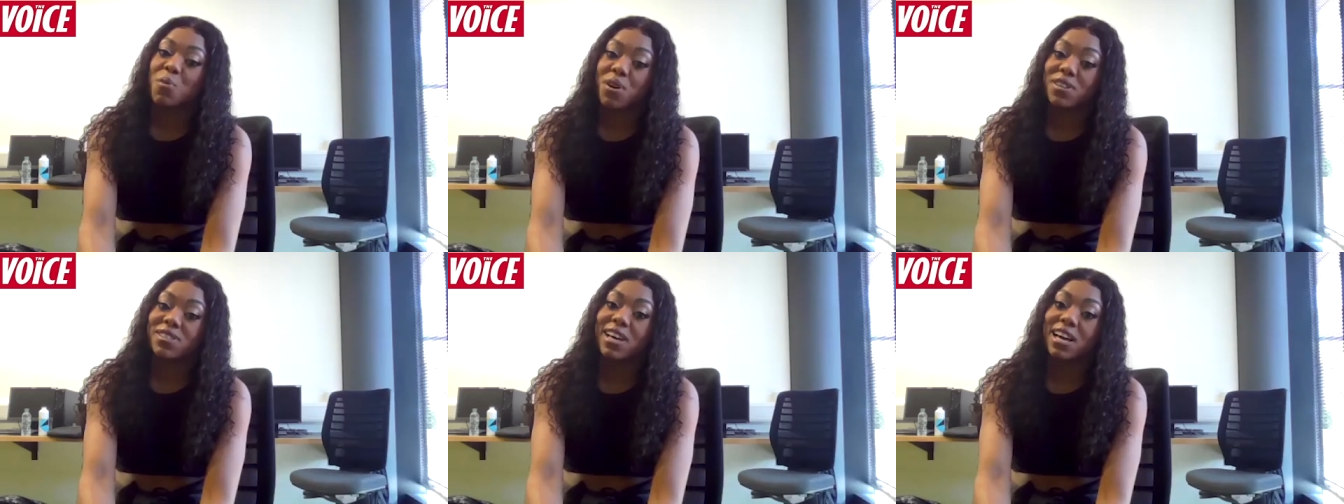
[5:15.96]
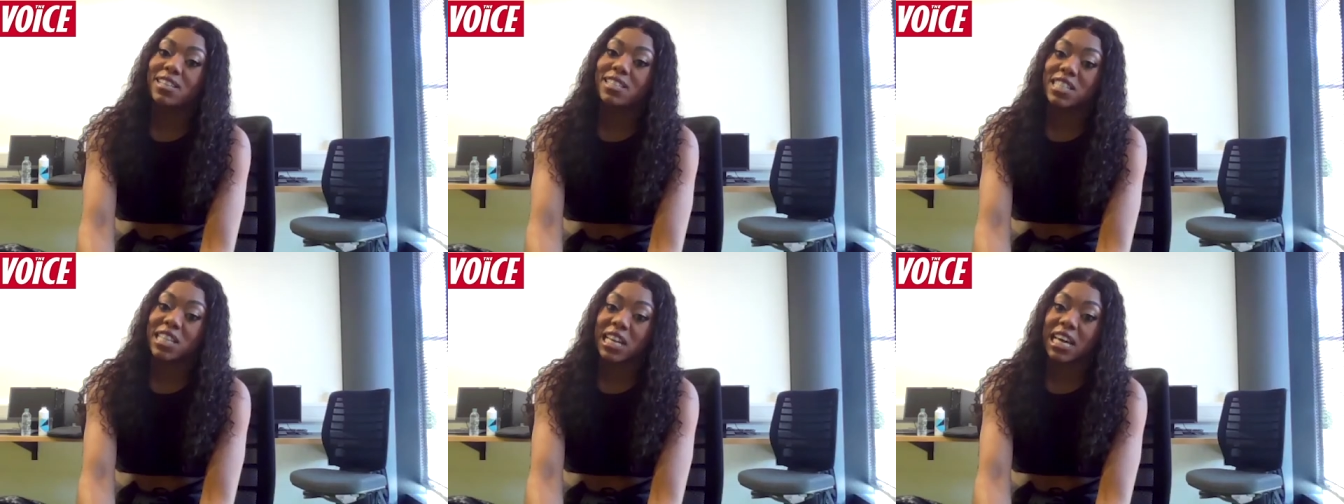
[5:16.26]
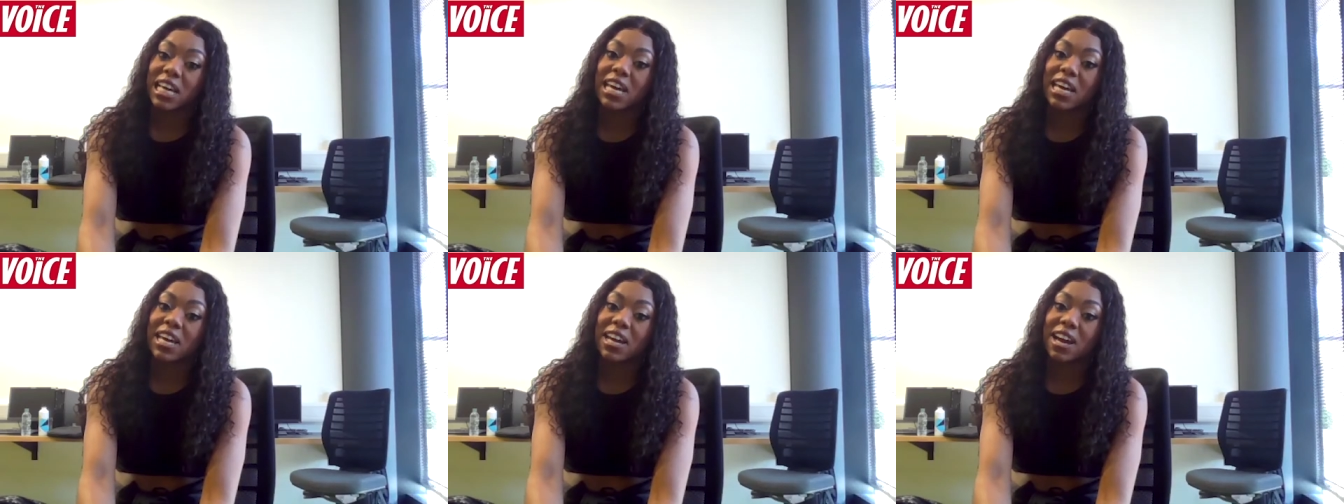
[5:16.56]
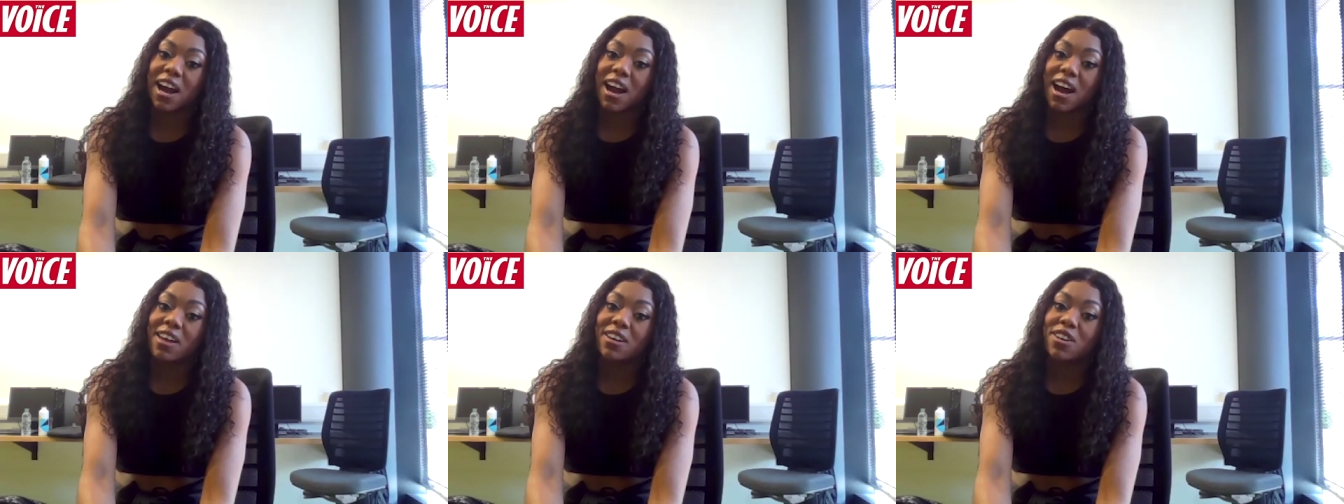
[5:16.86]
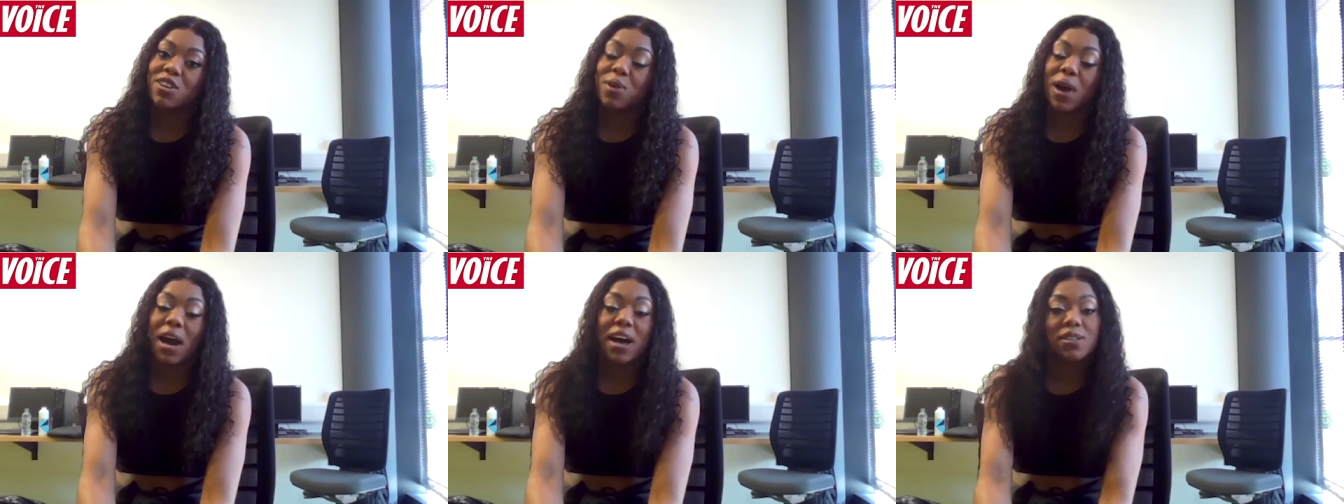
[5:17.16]
I was actually. I
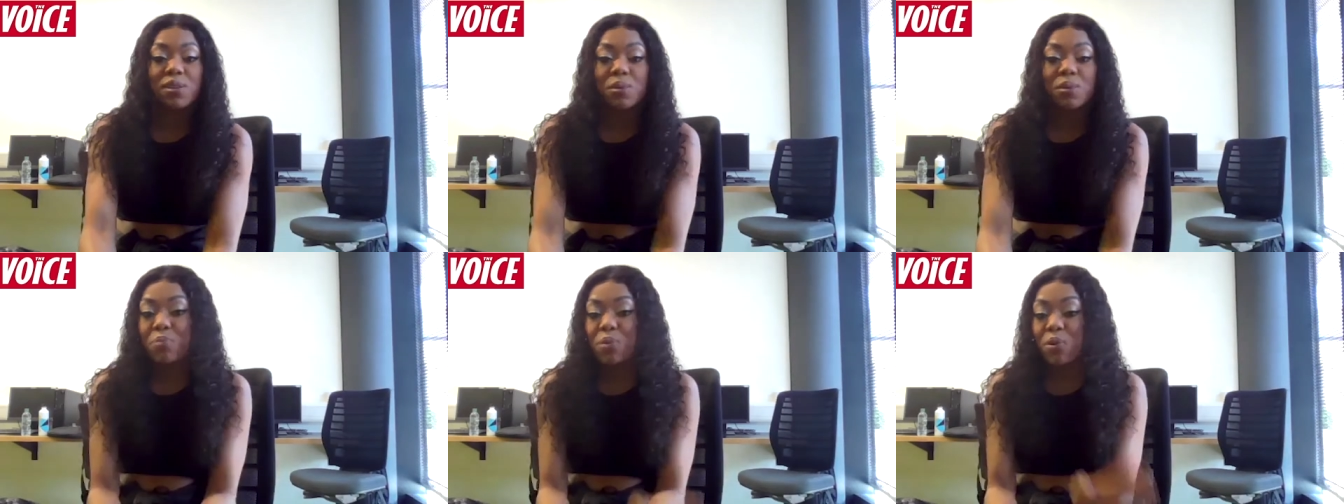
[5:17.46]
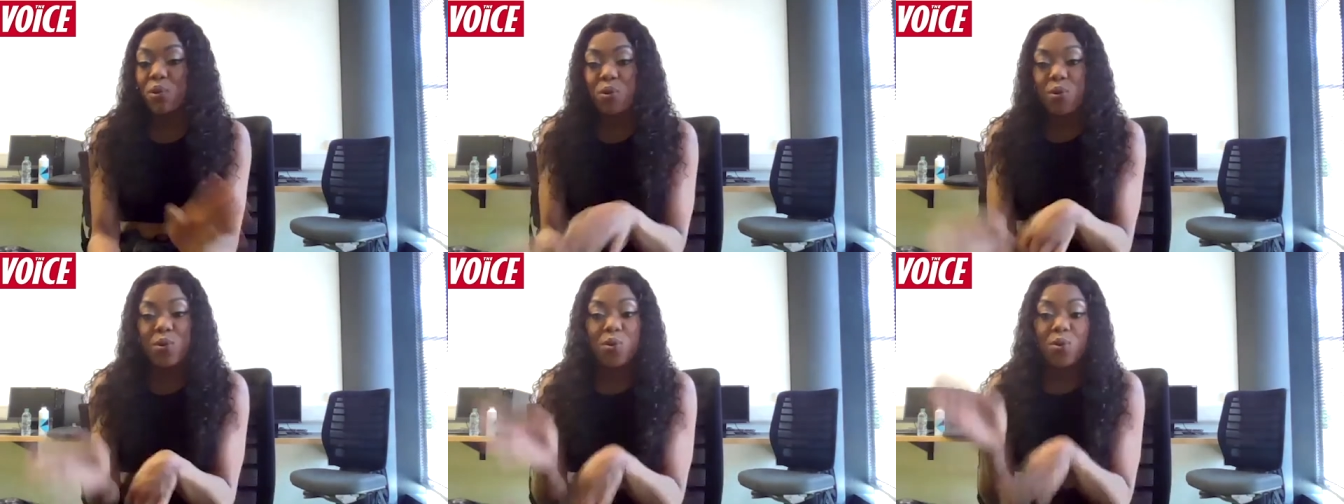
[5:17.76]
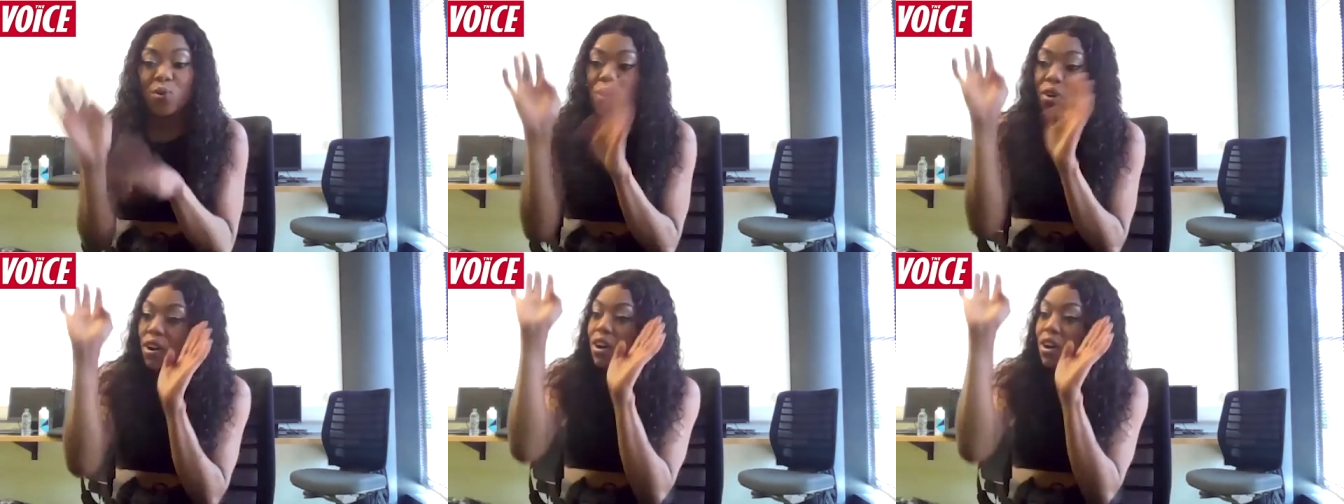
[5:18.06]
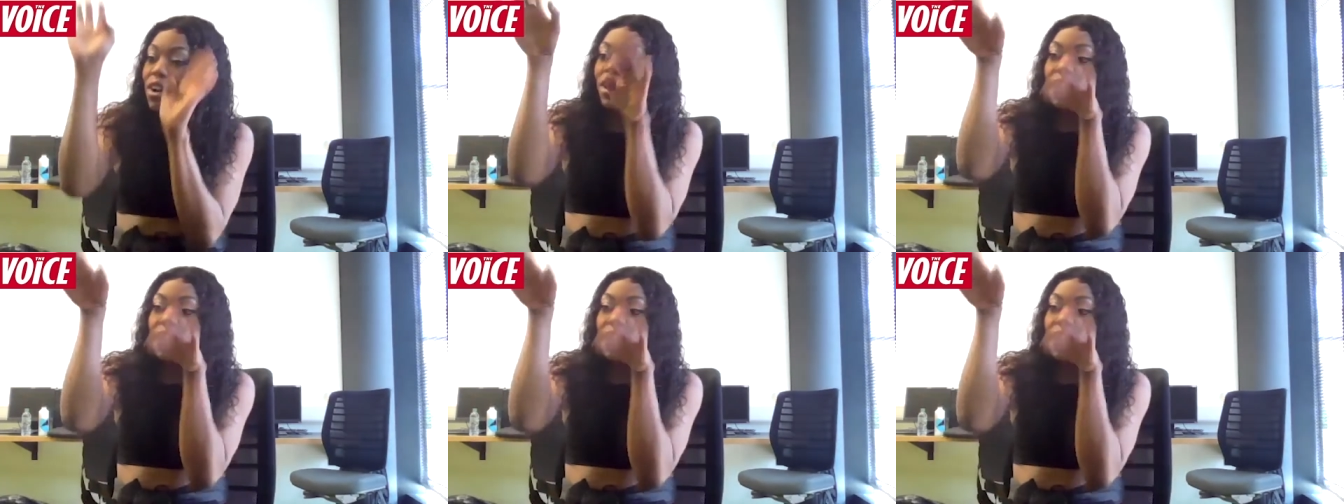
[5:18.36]
knew how to ball.